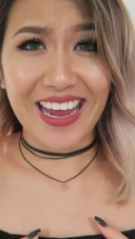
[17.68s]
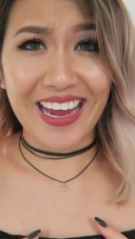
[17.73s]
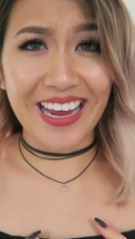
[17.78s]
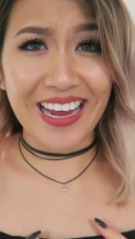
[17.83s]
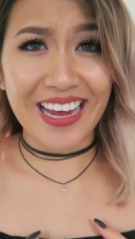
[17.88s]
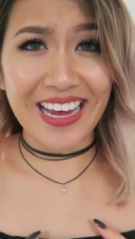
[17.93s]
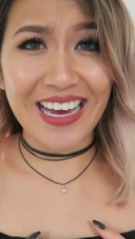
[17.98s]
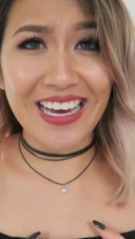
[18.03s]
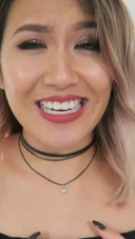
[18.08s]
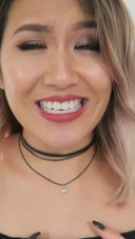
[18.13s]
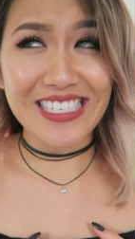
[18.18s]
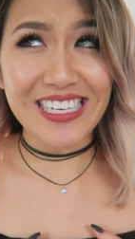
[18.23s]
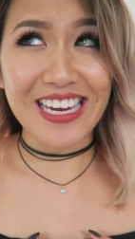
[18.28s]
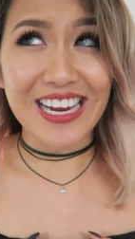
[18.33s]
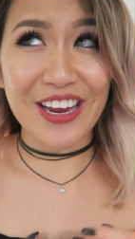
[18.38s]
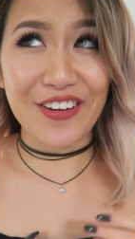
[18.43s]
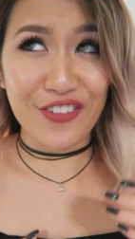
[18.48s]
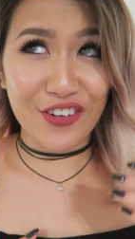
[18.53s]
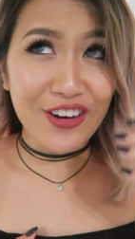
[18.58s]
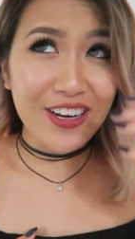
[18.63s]
And
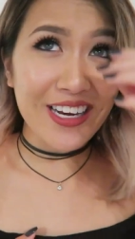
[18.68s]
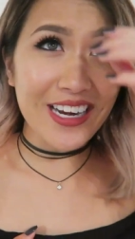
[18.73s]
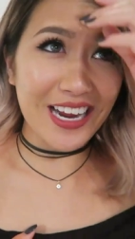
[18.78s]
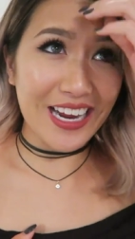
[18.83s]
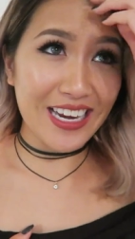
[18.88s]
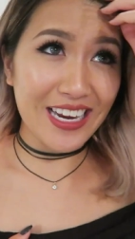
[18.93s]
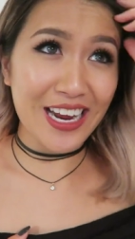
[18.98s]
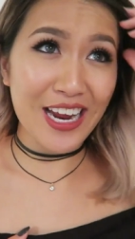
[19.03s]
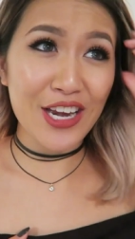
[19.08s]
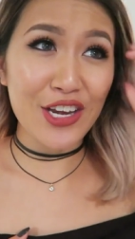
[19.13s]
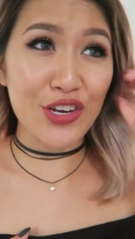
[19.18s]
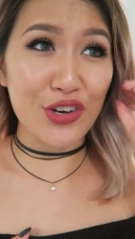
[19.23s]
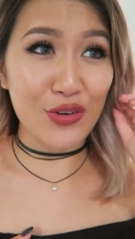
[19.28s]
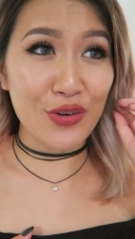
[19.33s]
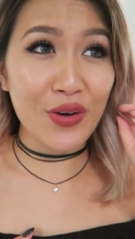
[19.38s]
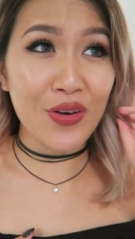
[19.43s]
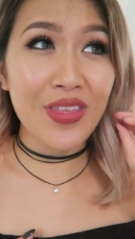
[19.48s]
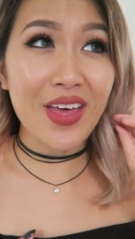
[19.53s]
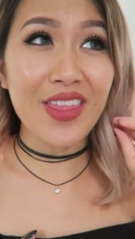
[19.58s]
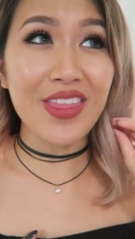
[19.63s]
if you're Canadian, you
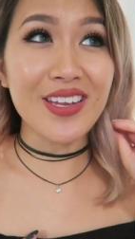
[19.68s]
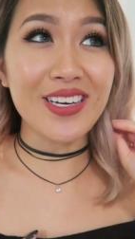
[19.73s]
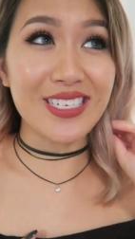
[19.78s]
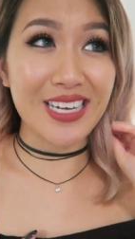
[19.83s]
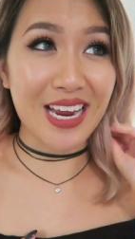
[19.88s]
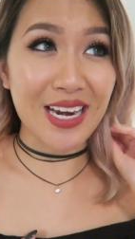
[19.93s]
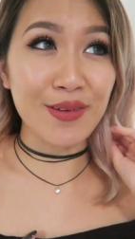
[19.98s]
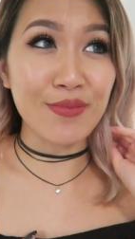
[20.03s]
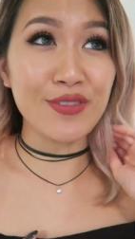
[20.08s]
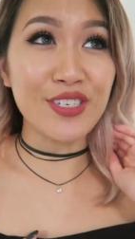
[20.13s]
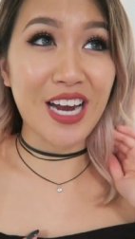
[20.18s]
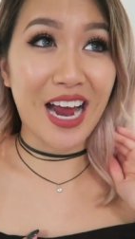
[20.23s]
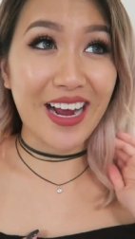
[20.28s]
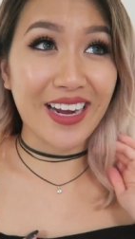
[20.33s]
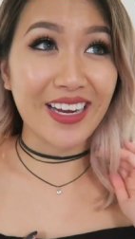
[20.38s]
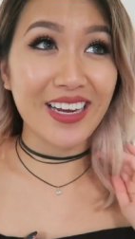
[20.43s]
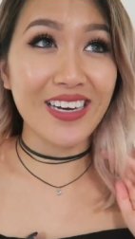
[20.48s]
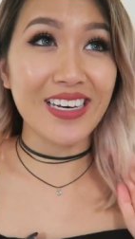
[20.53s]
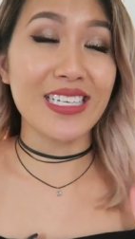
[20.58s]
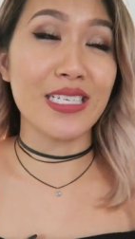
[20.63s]
know that the denim
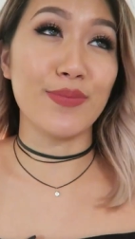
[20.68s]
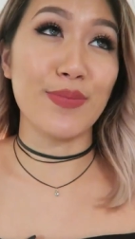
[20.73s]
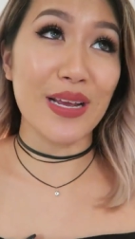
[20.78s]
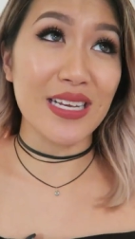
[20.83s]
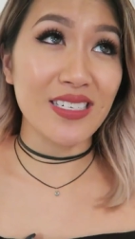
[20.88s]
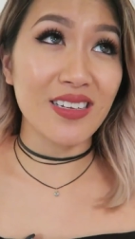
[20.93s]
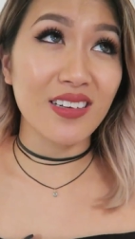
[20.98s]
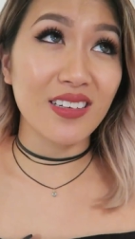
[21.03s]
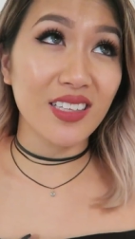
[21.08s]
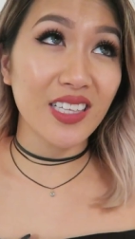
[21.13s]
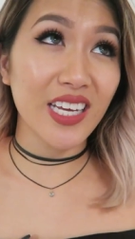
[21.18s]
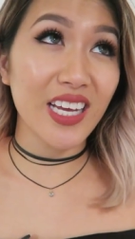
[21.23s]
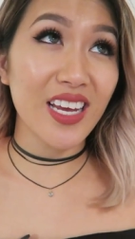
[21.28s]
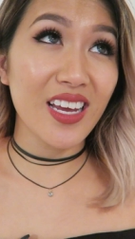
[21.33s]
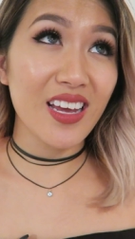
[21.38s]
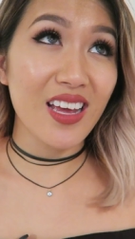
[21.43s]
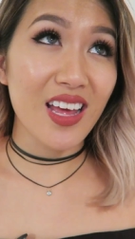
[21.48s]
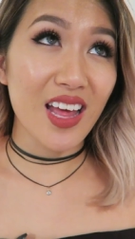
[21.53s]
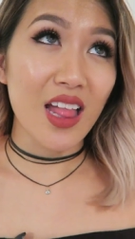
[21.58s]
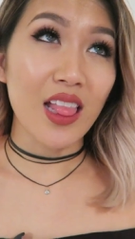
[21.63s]
jacket is
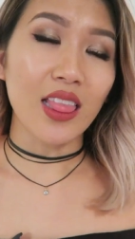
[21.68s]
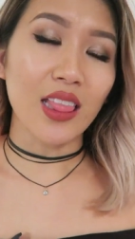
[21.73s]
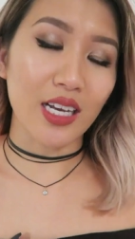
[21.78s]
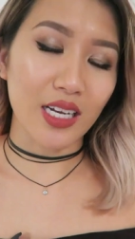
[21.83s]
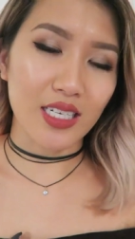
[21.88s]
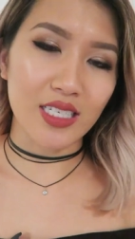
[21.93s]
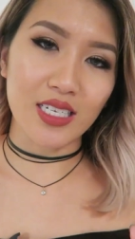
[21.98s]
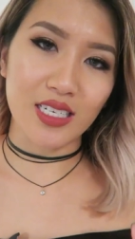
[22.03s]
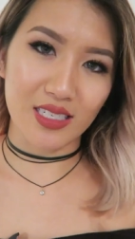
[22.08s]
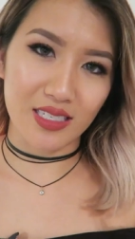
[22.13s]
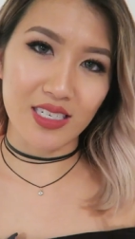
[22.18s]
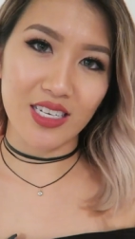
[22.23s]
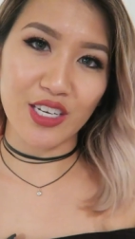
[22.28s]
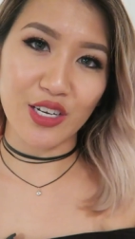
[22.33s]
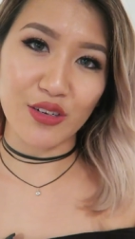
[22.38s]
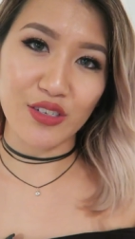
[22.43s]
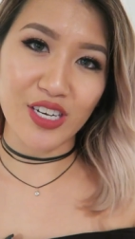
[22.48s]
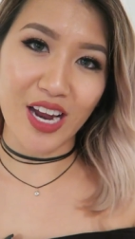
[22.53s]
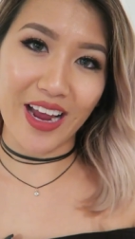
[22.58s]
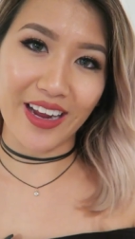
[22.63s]
basically like a
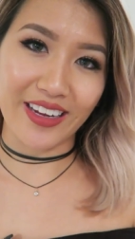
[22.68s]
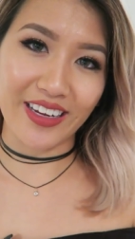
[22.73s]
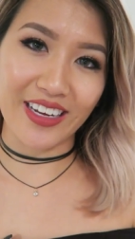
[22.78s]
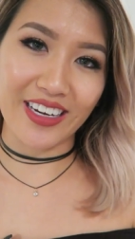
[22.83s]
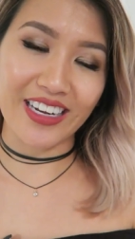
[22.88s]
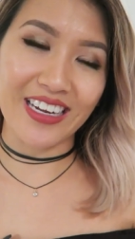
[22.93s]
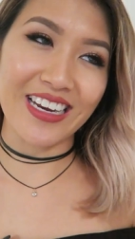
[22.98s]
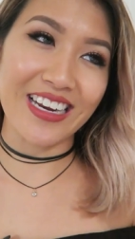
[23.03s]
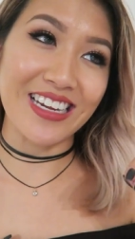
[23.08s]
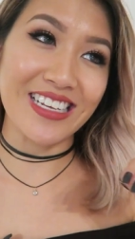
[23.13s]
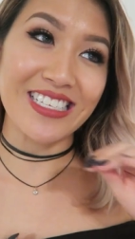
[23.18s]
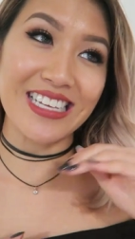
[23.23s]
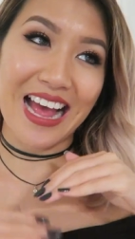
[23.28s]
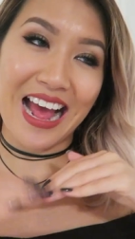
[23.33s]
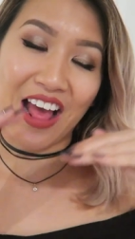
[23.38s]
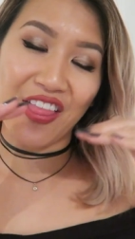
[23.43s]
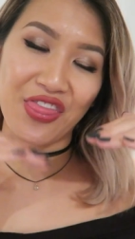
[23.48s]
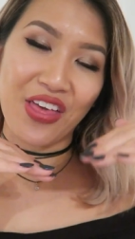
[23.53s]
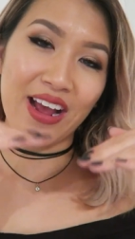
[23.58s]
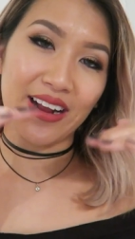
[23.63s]
tuxedo jacket. It is
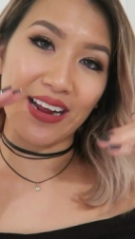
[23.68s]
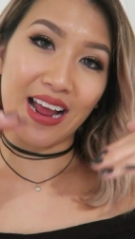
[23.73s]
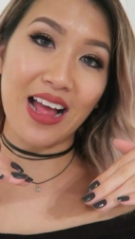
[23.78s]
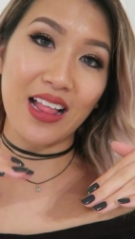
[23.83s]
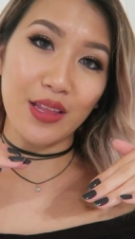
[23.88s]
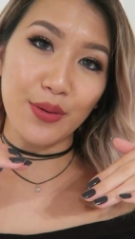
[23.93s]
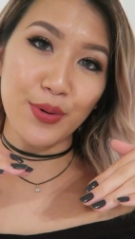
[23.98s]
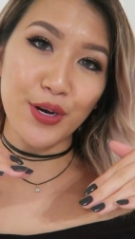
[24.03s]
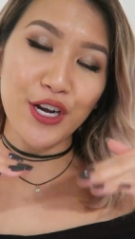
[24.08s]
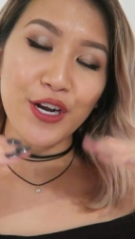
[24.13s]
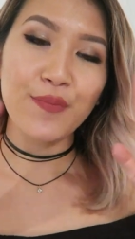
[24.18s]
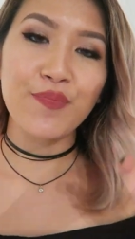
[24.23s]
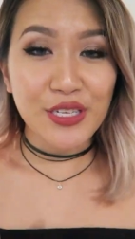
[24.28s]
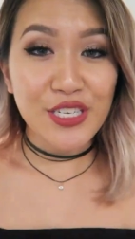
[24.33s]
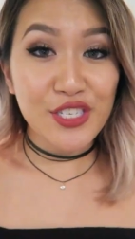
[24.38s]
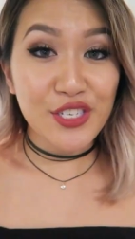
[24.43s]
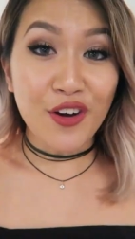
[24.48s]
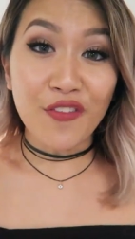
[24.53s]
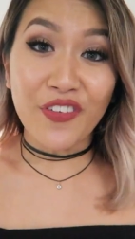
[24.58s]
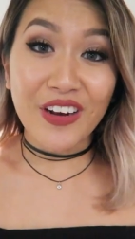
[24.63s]
at that caliber.
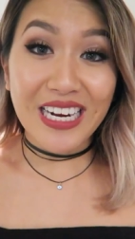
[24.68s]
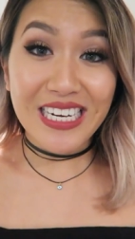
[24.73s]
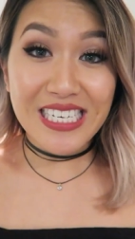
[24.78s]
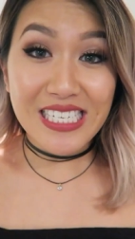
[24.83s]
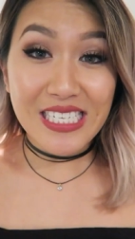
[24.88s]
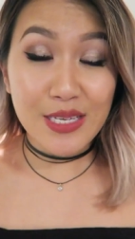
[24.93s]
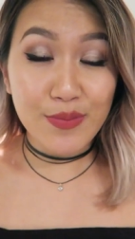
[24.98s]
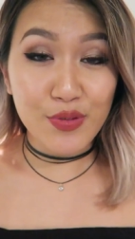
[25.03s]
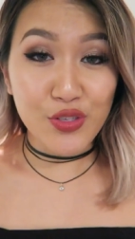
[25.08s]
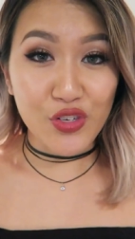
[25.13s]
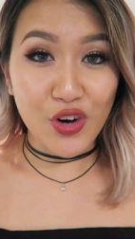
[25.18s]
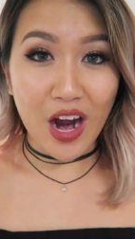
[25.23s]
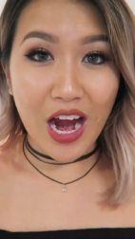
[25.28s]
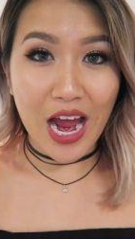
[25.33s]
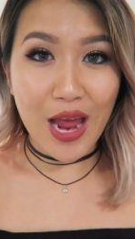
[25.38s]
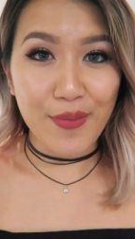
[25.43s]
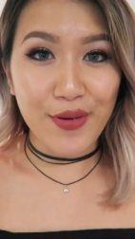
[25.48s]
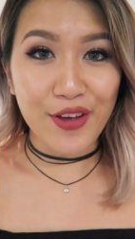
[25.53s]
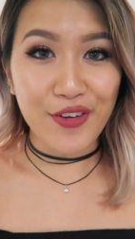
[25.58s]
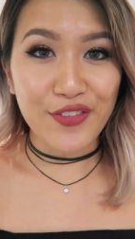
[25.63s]
Please don't forget to
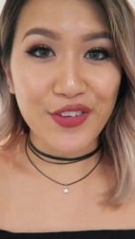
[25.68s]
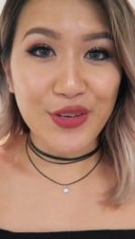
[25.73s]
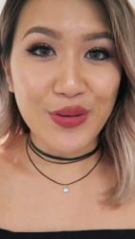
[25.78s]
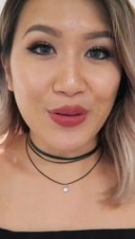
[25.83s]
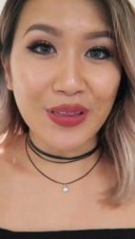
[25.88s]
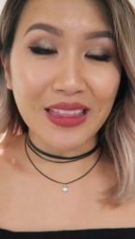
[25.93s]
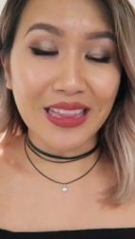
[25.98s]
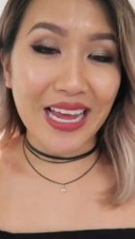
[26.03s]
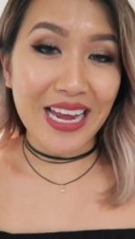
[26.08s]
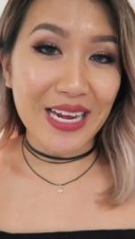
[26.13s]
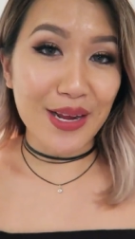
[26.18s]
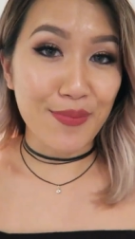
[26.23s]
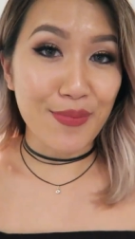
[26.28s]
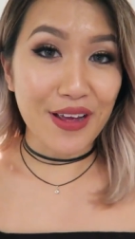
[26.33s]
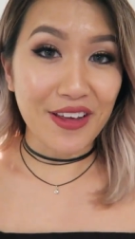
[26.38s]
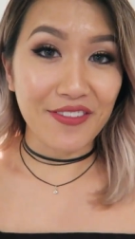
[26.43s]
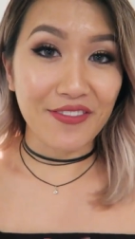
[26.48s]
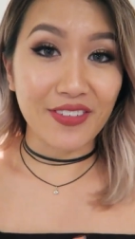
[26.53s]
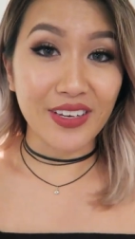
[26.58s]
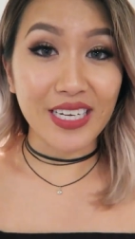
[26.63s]
subscribe if you like
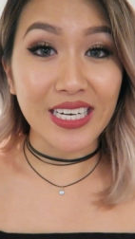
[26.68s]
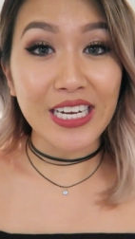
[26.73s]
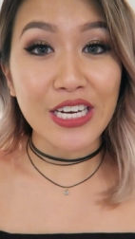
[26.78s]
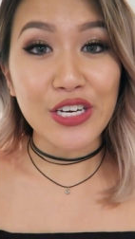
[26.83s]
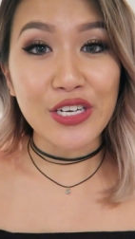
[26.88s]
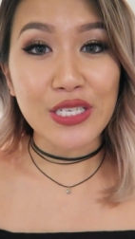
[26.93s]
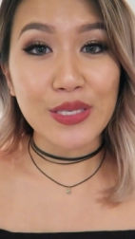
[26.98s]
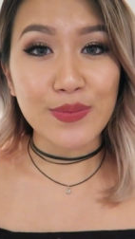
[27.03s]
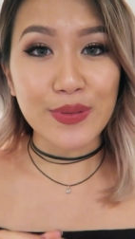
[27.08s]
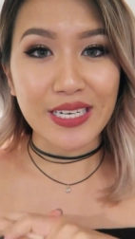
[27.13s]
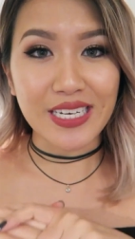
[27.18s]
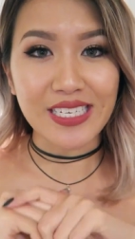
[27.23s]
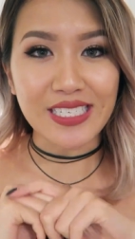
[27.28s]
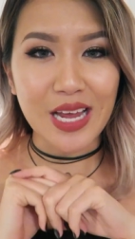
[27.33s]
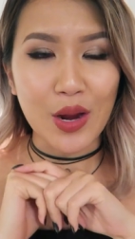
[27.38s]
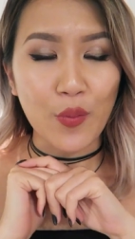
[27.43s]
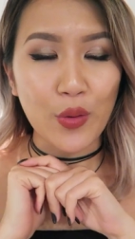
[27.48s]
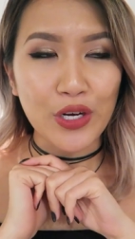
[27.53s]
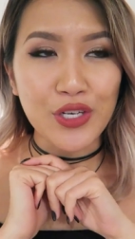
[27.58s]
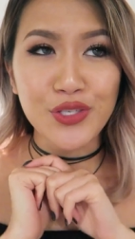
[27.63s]
my videos because
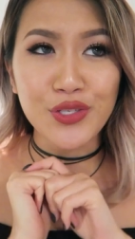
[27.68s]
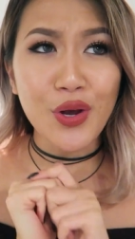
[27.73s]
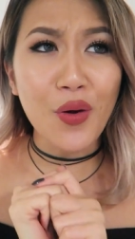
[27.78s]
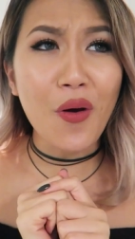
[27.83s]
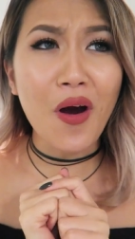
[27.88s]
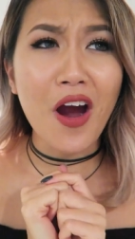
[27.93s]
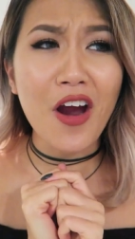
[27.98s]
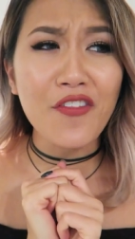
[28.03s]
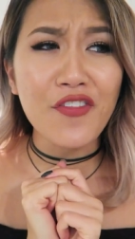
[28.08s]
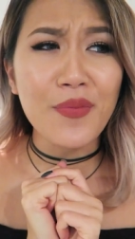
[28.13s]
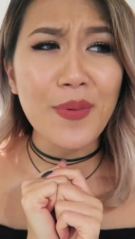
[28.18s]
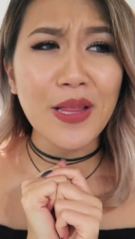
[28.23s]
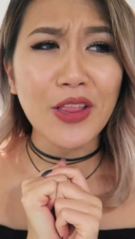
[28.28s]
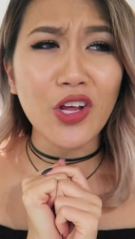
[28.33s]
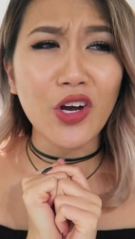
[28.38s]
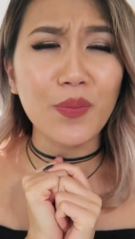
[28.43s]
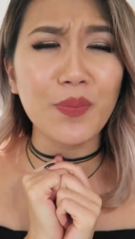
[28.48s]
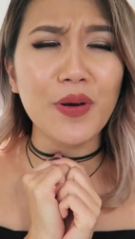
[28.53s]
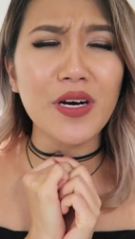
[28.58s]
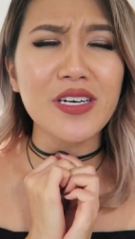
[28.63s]
I work so hard for my
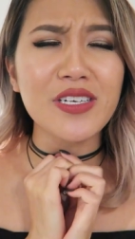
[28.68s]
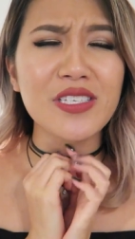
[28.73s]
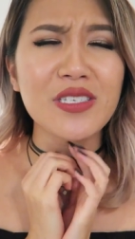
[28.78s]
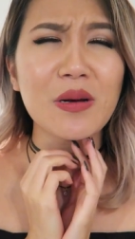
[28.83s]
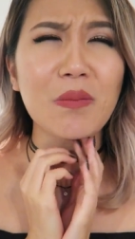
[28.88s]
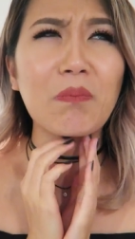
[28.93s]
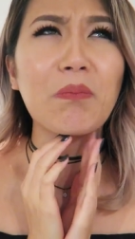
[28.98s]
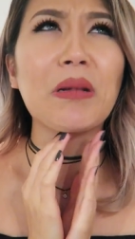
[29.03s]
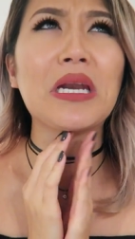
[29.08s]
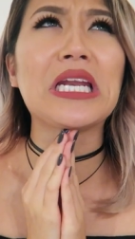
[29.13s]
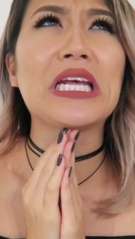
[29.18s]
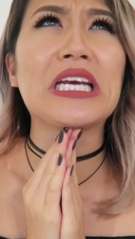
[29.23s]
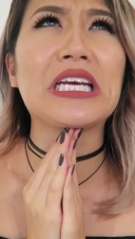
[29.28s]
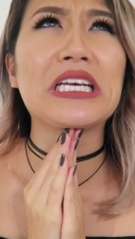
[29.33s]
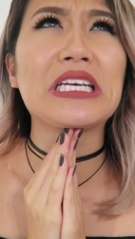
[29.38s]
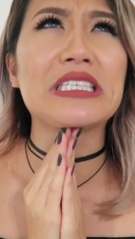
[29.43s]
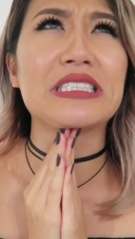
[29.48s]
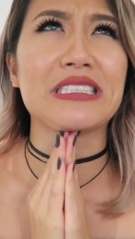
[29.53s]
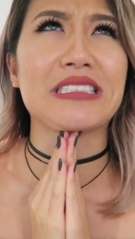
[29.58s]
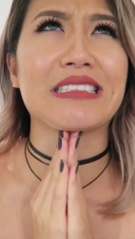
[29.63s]
lookbook, so
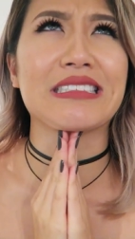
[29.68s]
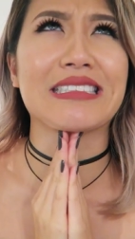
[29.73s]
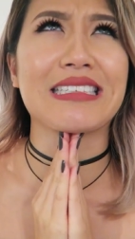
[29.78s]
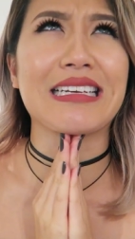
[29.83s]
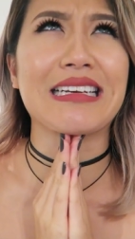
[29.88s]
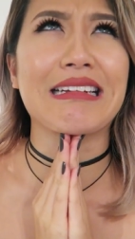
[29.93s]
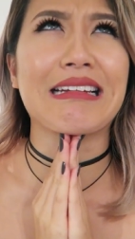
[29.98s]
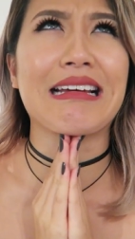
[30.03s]
please just